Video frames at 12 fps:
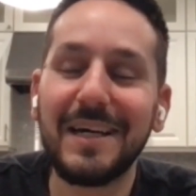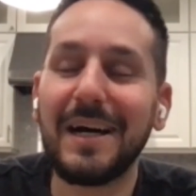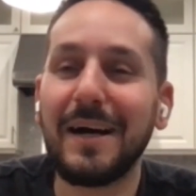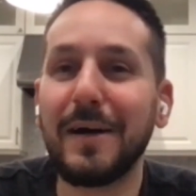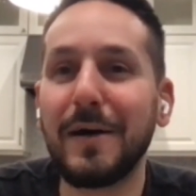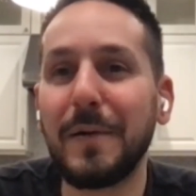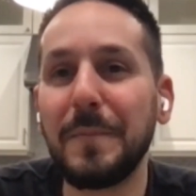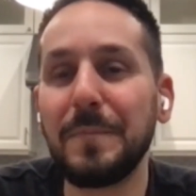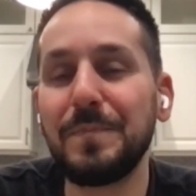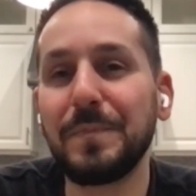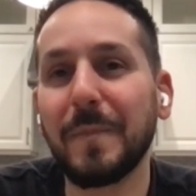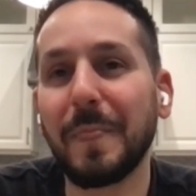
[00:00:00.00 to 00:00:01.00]

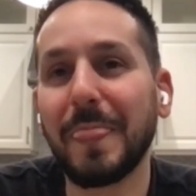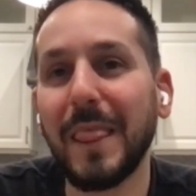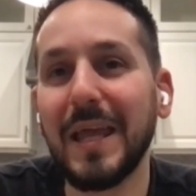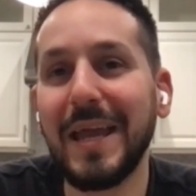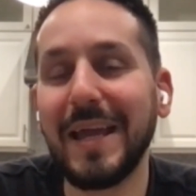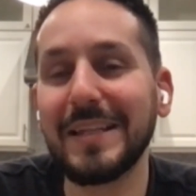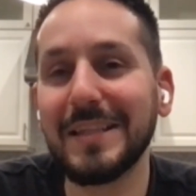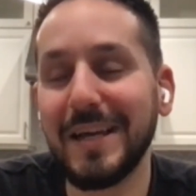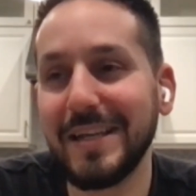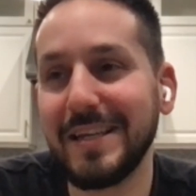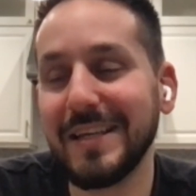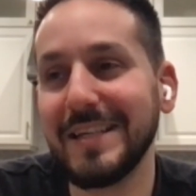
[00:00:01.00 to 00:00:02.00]
Um, and
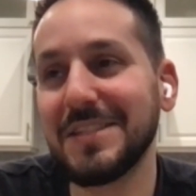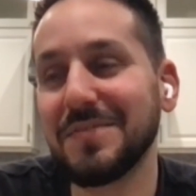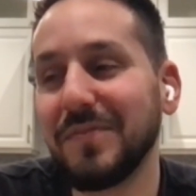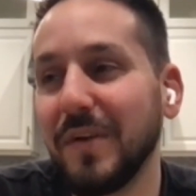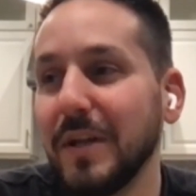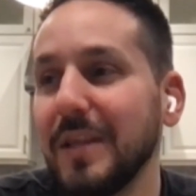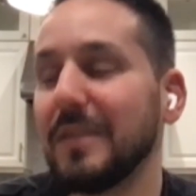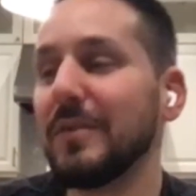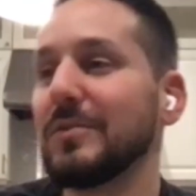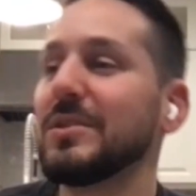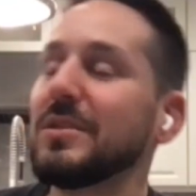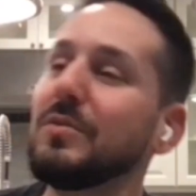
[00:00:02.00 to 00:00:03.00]
like, it's funny
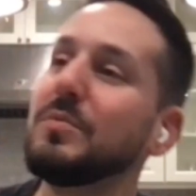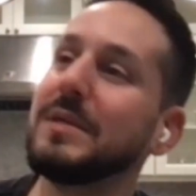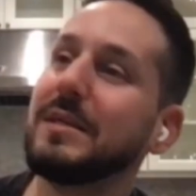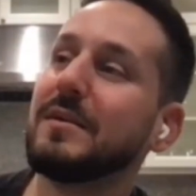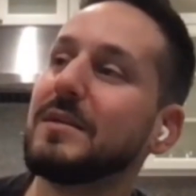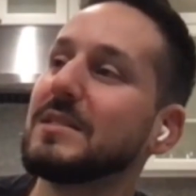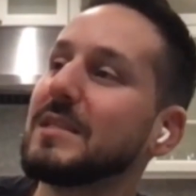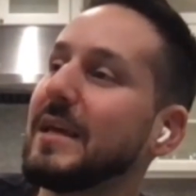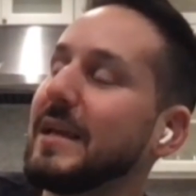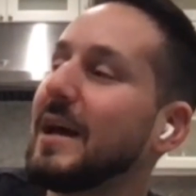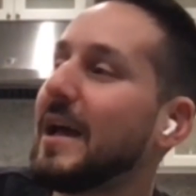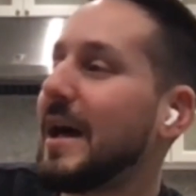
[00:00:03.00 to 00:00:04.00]
though, too, because
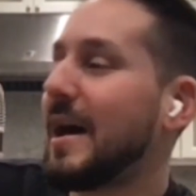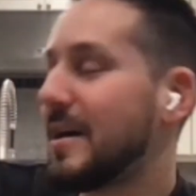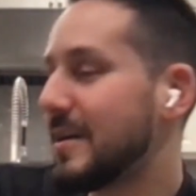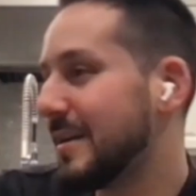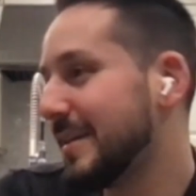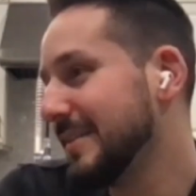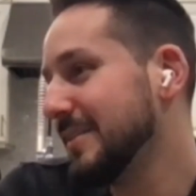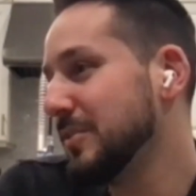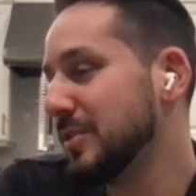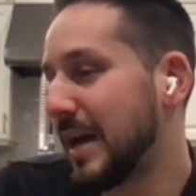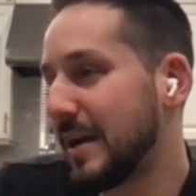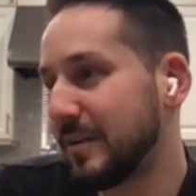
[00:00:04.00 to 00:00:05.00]
like, I, I,
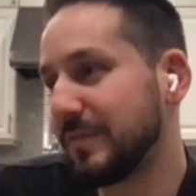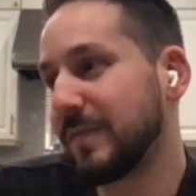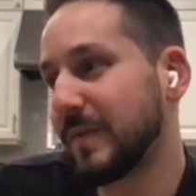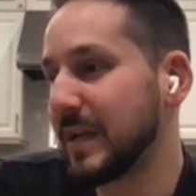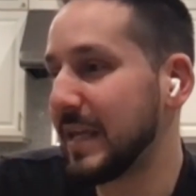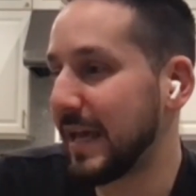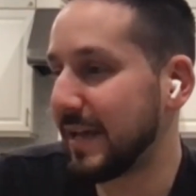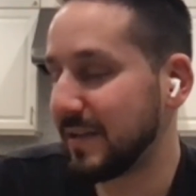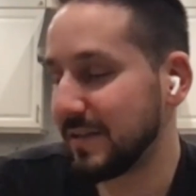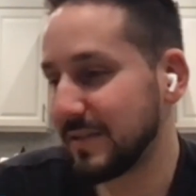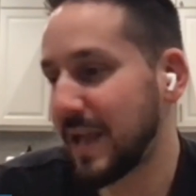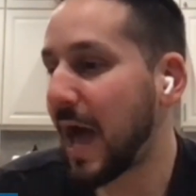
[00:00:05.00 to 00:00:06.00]
you kind of
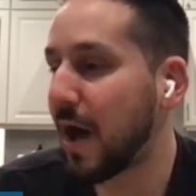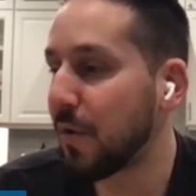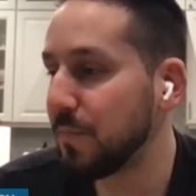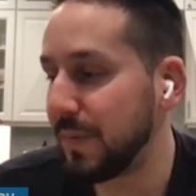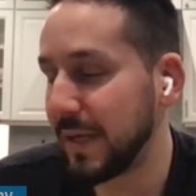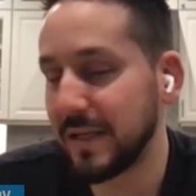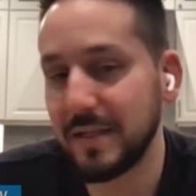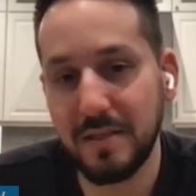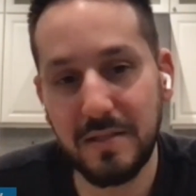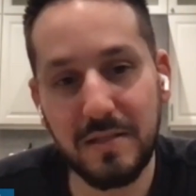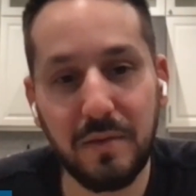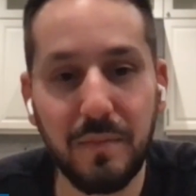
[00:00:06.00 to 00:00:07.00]
forget how big
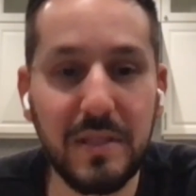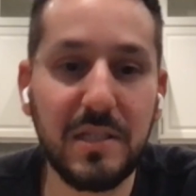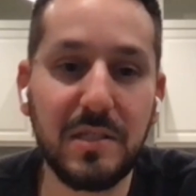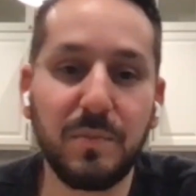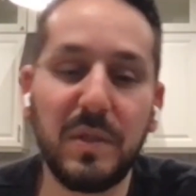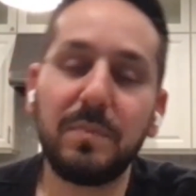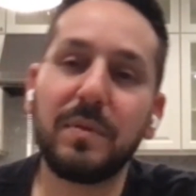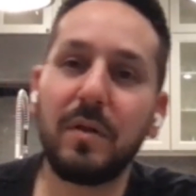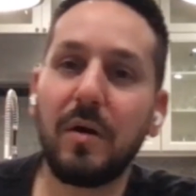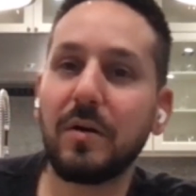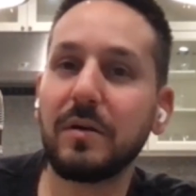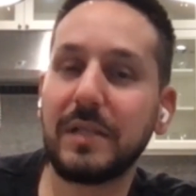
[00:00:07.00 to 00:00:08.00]
some of these
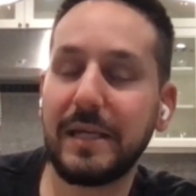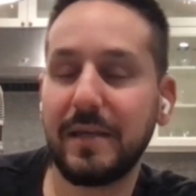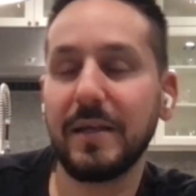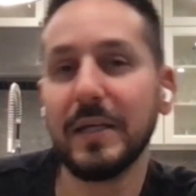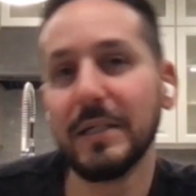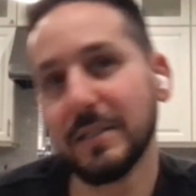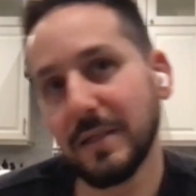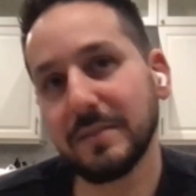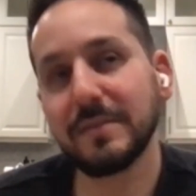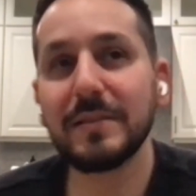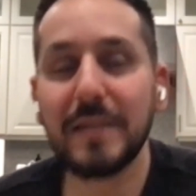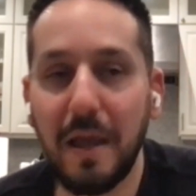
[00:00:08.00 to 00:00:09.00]
people are. Like,
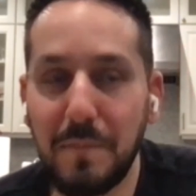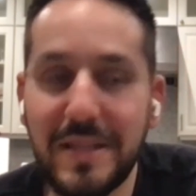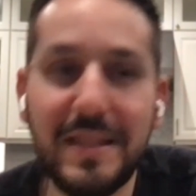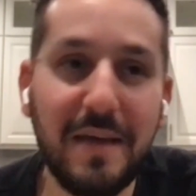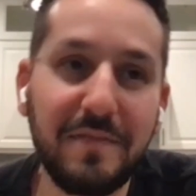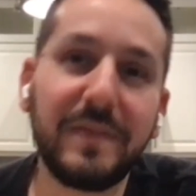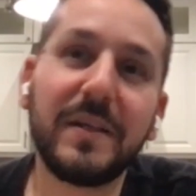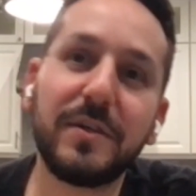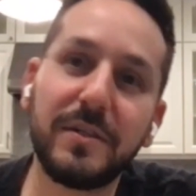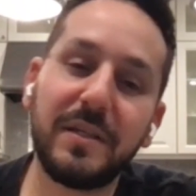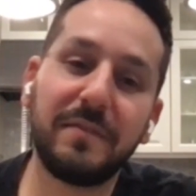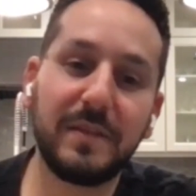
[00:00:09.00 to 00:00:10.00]
I meant that
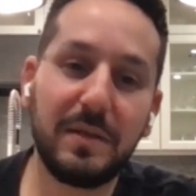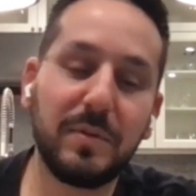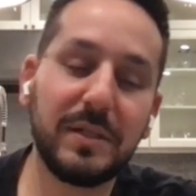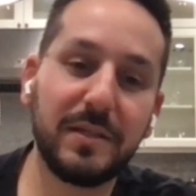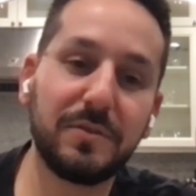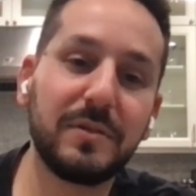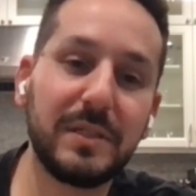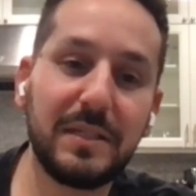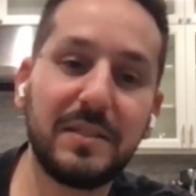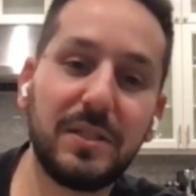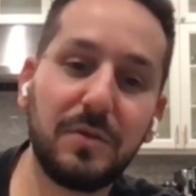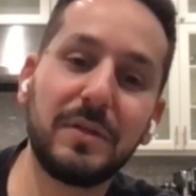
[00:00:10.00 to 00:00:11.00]
figuratively, but
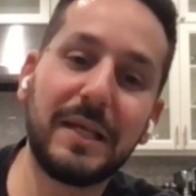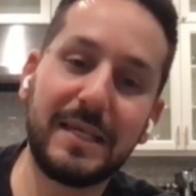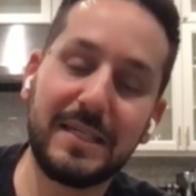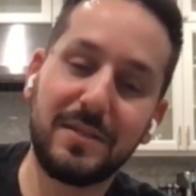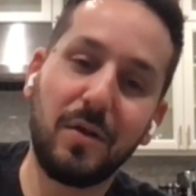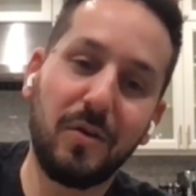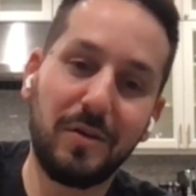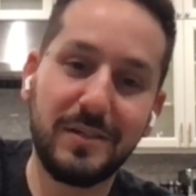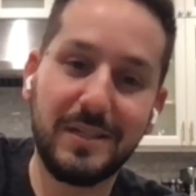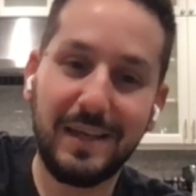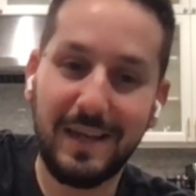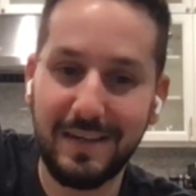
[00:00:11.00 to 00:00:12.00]
literally too. Like, it's
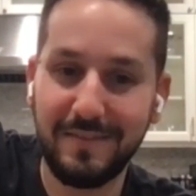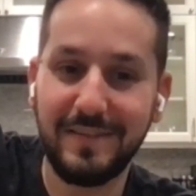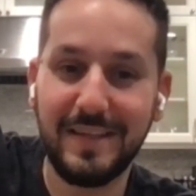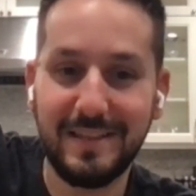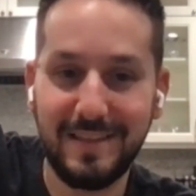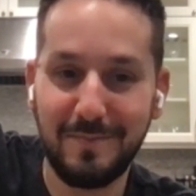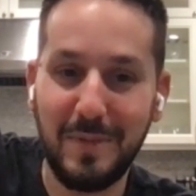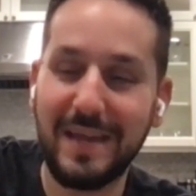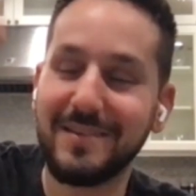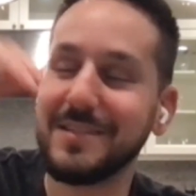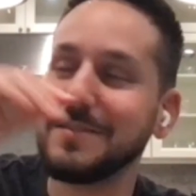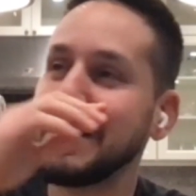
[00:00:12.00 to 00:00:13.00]
hard to kind of get the
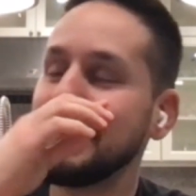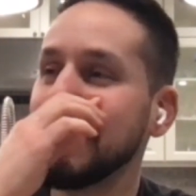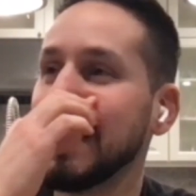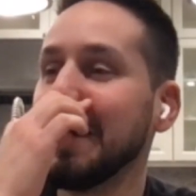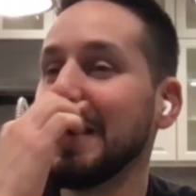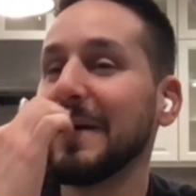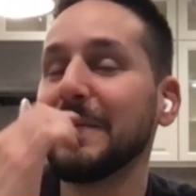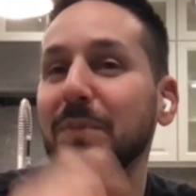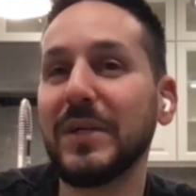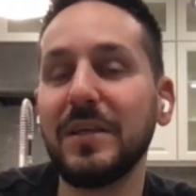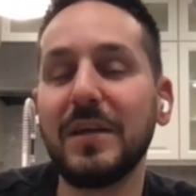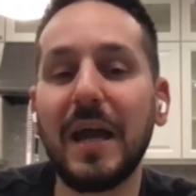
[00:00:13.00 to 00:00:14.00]
passage times,
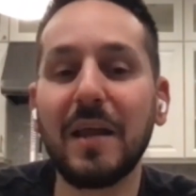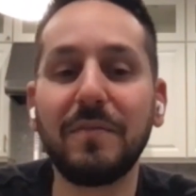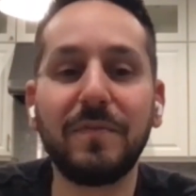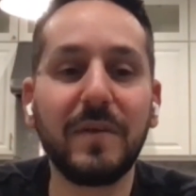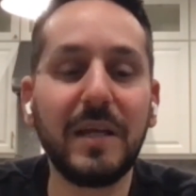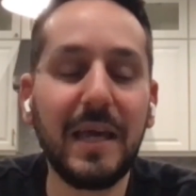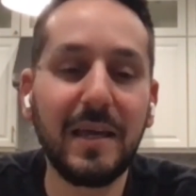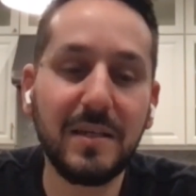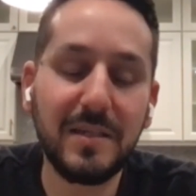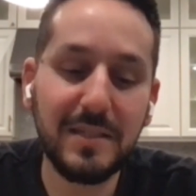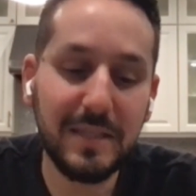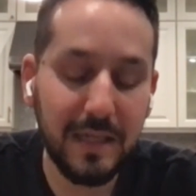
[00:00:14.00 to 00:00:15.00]
but you kind of forget
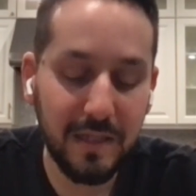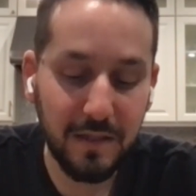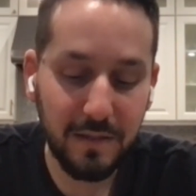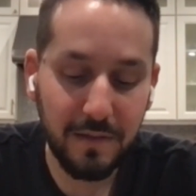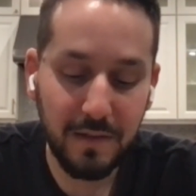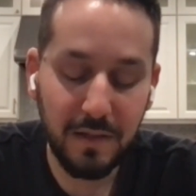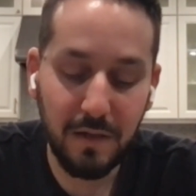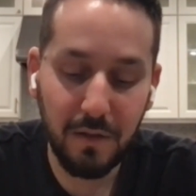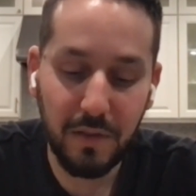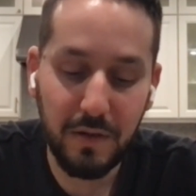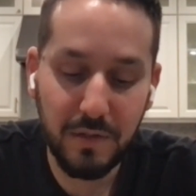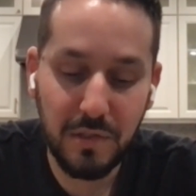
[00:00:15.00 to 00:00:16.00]
because, like, you
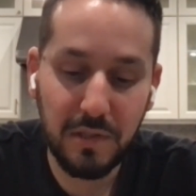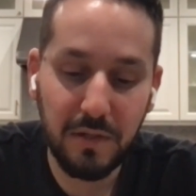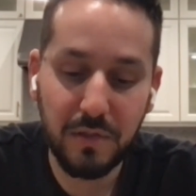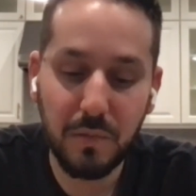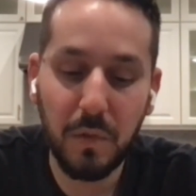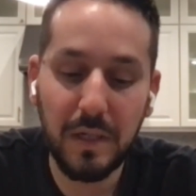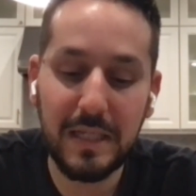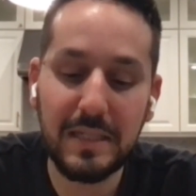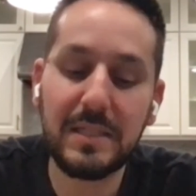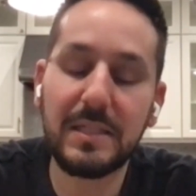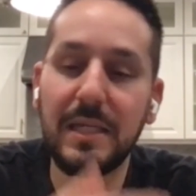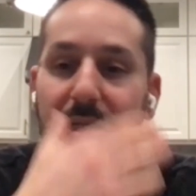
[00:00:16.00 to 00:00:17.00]
know, there's there's one
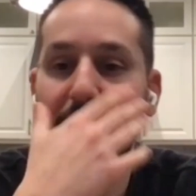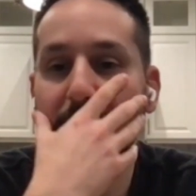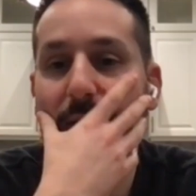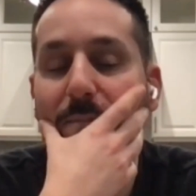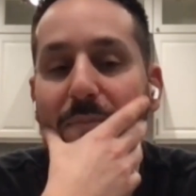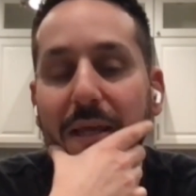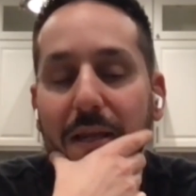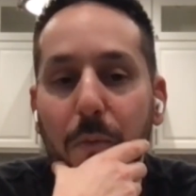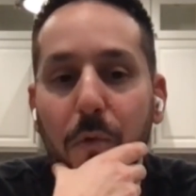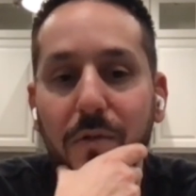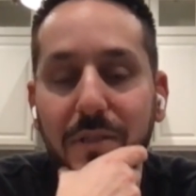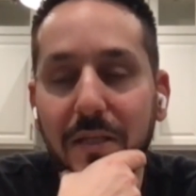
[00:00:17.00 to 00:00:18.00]
instance and I
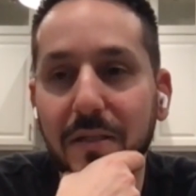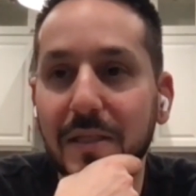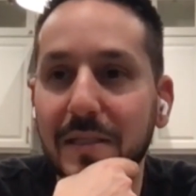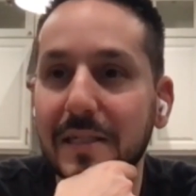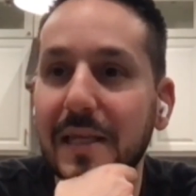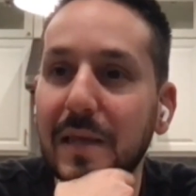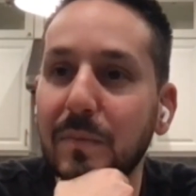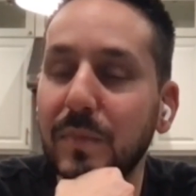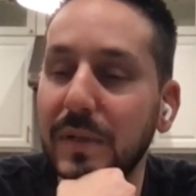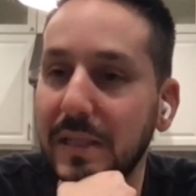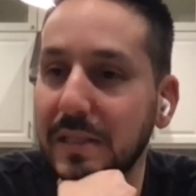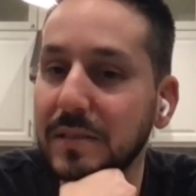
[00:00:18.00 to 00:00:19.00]
won't tell you the name,
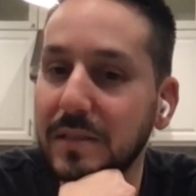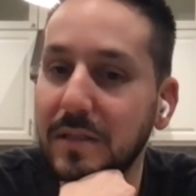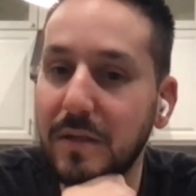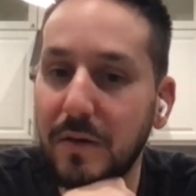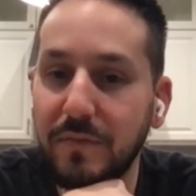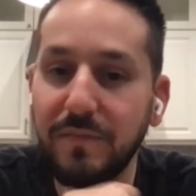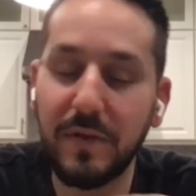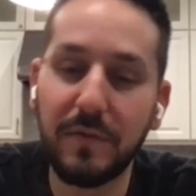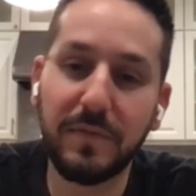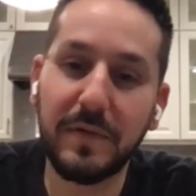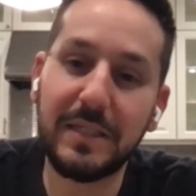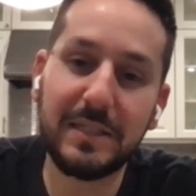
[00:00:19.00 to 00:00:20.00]
but you know,
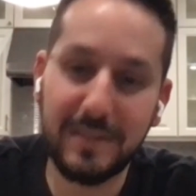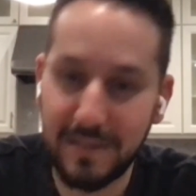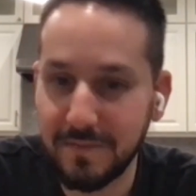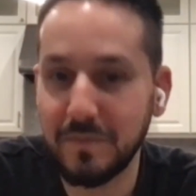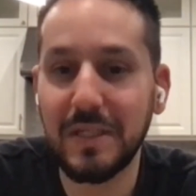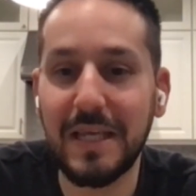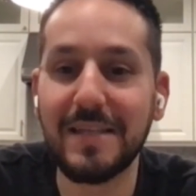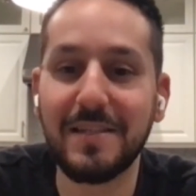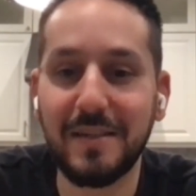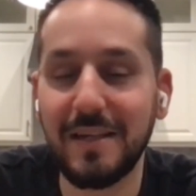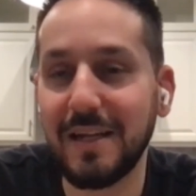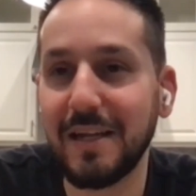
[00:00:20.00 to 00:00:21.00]
feel free to
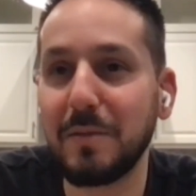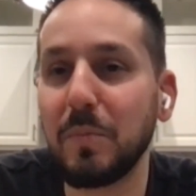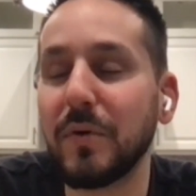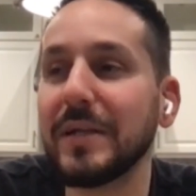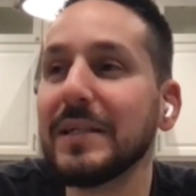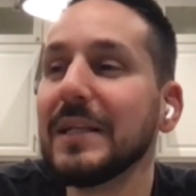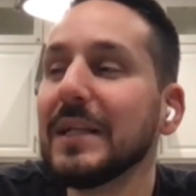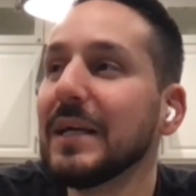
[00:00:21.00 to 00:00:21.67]
guess it at any point.